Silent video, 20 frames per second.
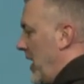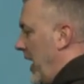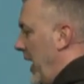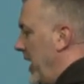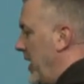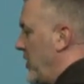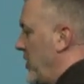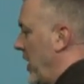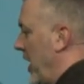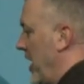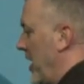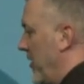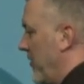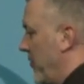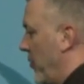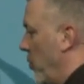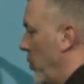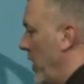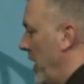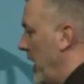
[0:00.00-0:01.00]
AJ,
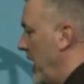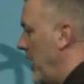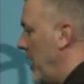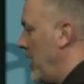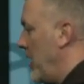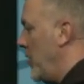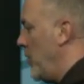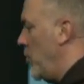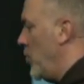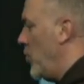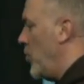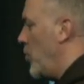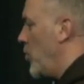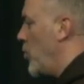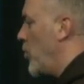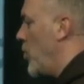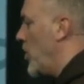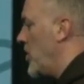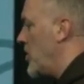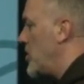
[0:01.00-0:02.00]
if
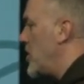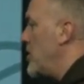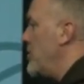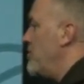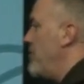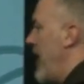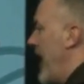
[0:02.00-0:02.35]
we were to